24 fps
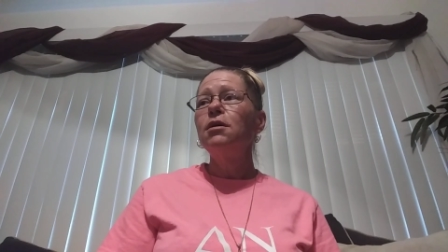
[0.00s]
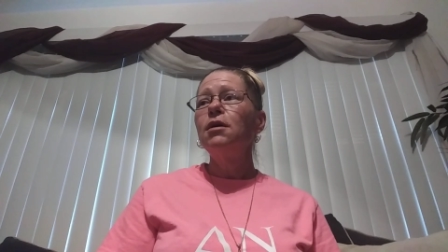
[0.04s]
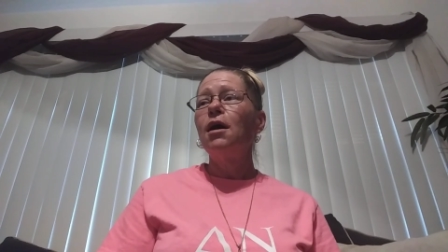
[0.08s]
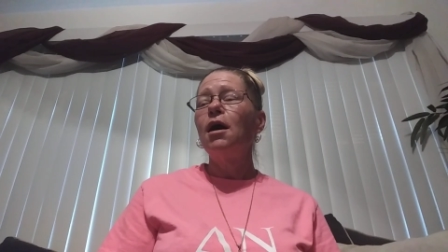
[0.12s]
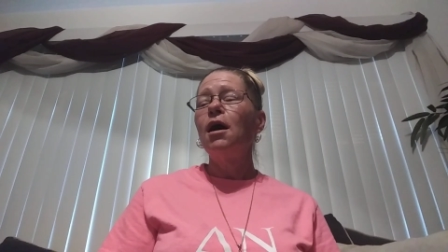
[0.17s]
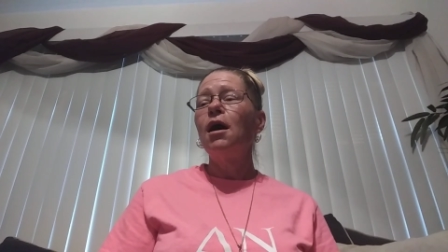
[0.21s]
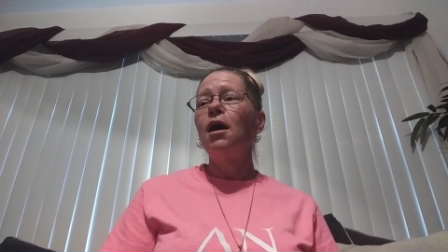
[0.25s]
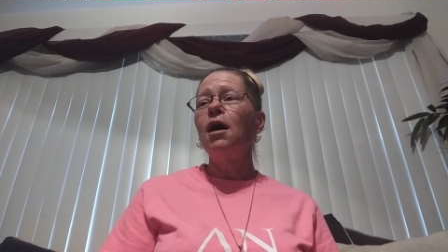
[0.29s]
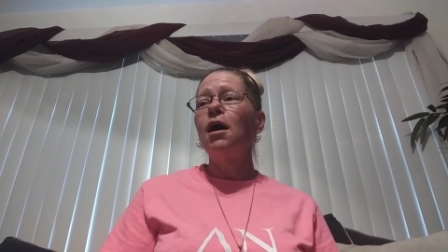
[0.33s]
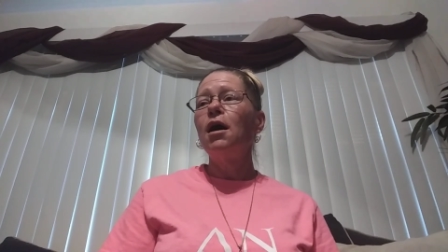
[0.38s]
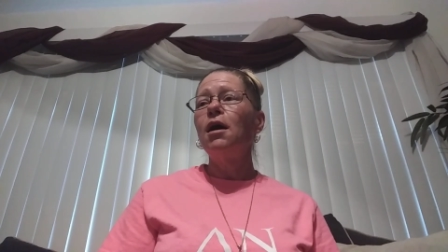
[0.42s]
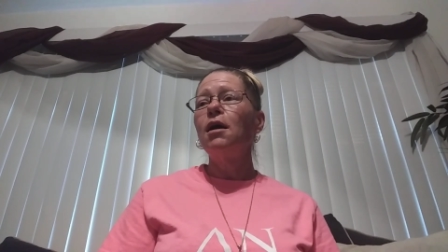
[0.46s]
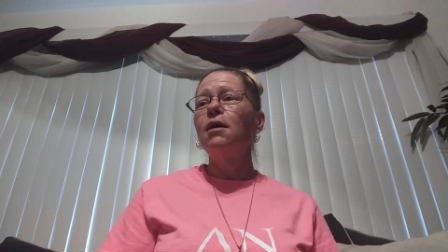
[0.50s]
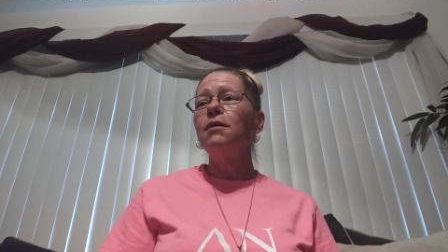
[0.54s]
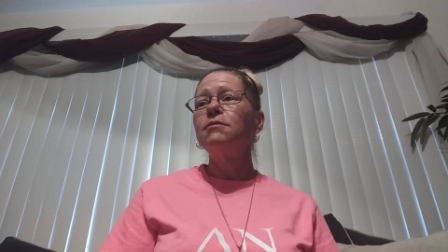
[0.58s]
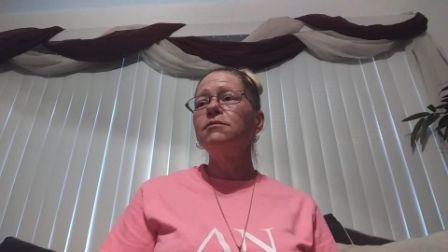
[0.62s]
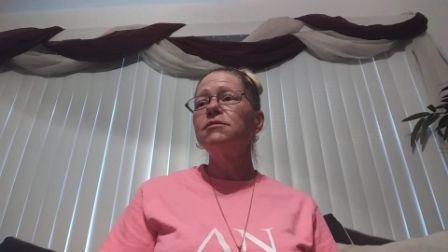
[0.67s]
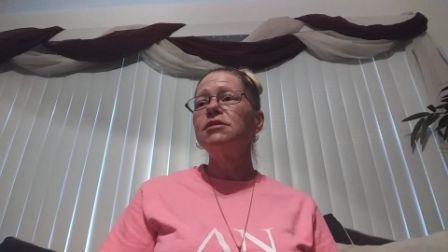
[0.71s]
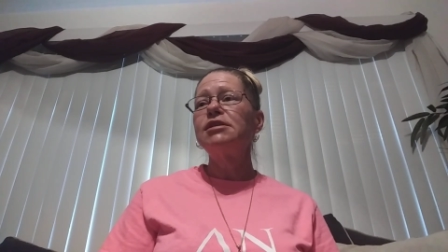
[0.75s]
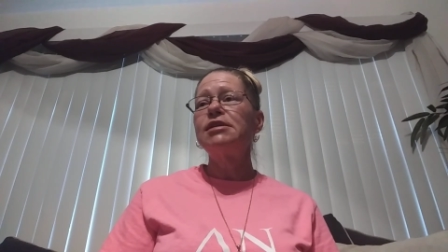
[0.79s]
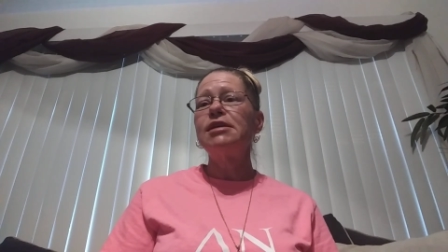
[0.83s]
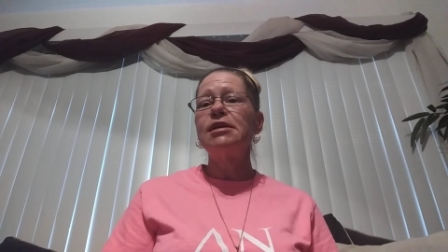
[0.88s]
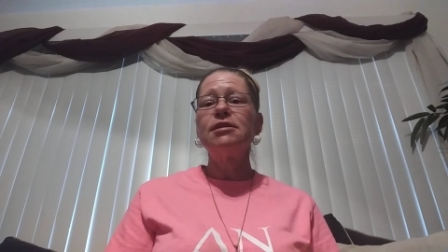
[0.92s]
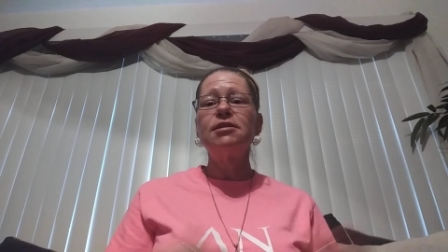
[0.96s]
um,
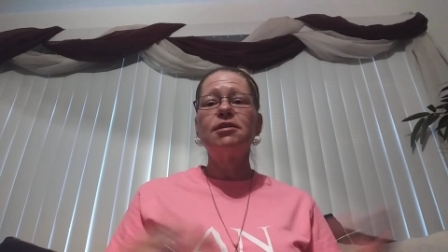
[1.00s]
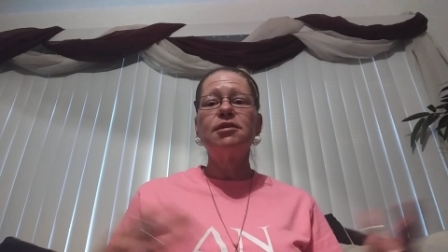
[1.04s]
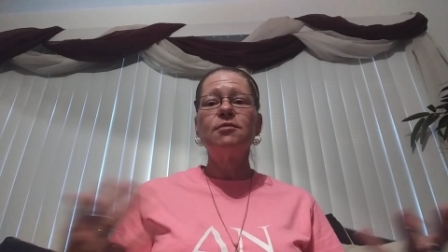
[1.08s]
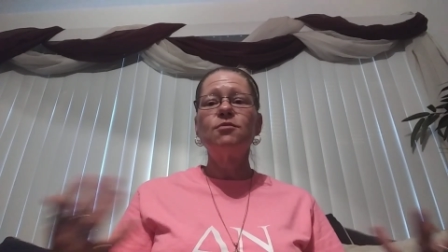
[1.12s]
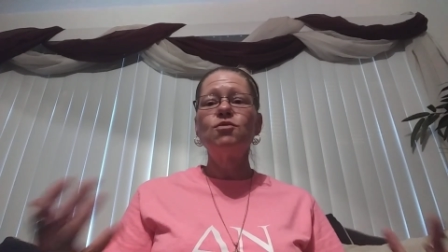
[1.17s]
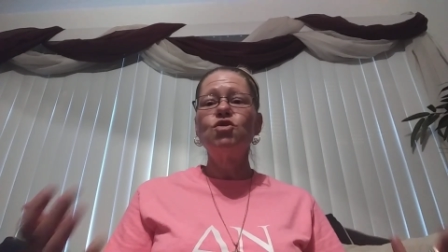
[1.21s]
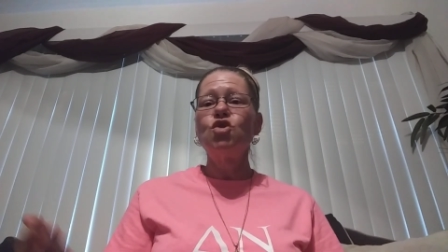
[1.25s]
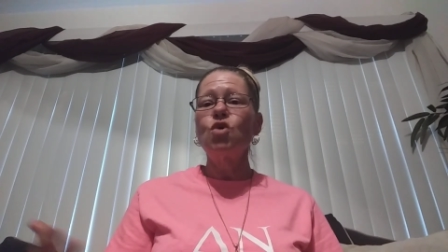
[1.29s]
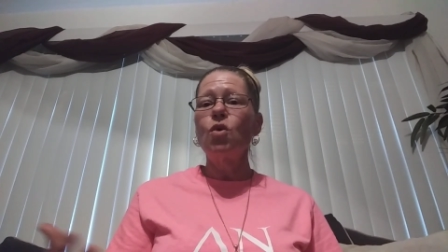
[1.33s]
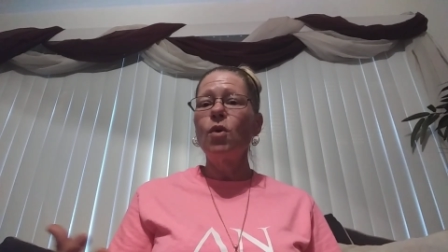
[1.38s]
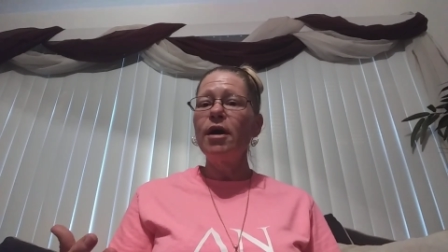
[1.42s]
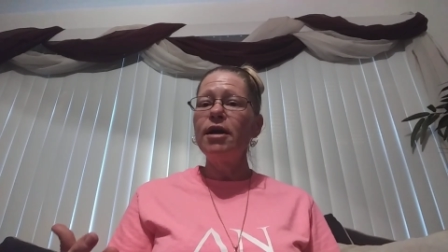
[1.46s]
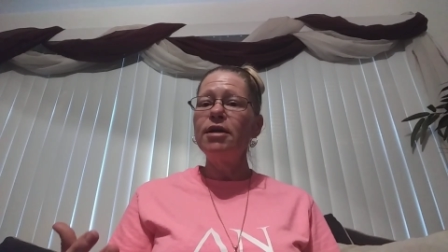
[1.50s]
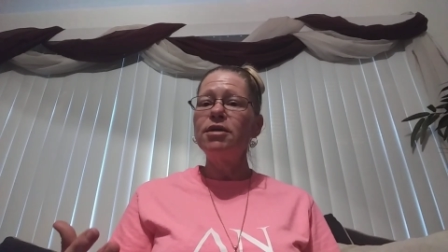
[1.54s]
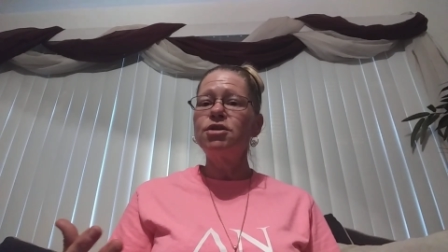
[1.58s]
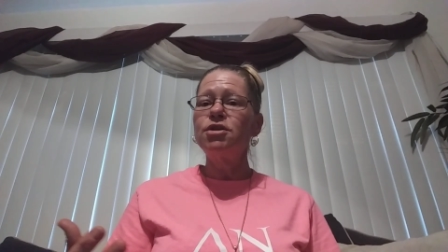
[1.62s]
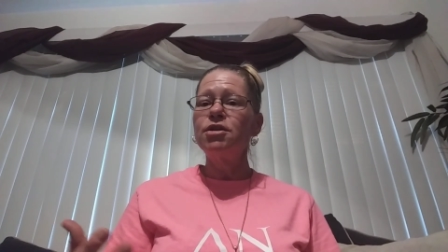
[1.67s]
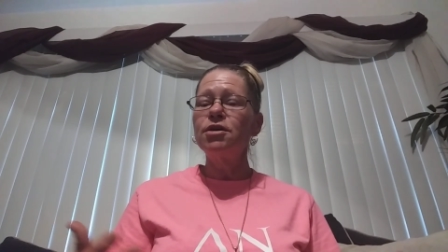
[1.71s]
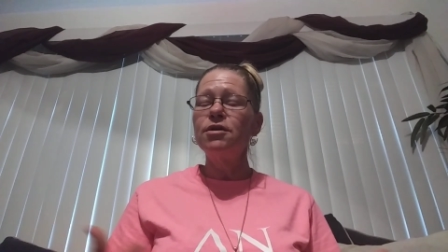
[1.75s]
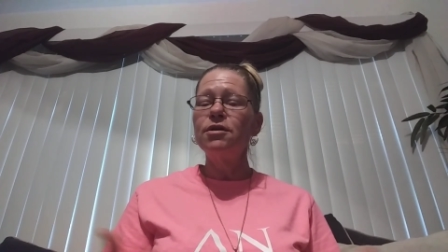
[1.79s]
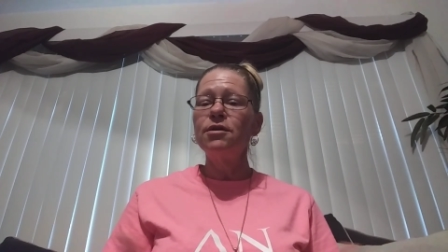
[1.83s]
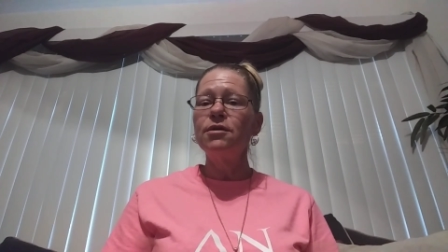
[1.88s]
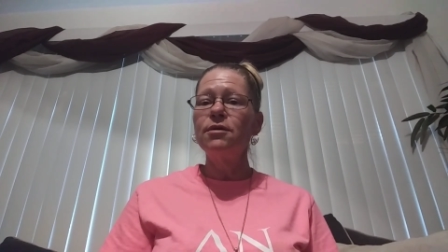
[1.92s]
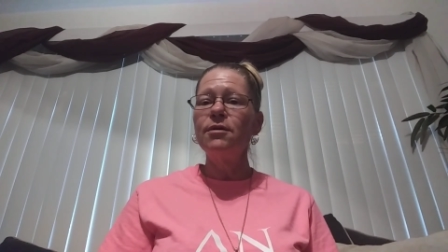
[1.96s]
send some joy
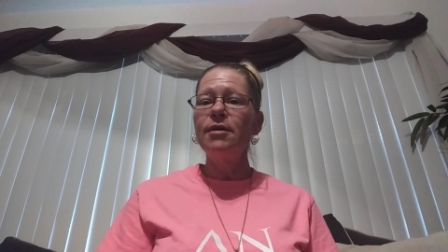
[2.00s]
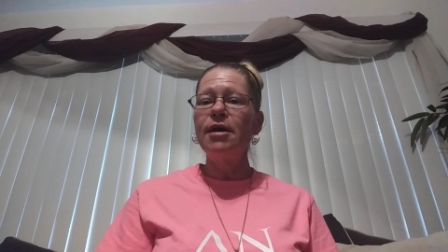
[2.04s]
to,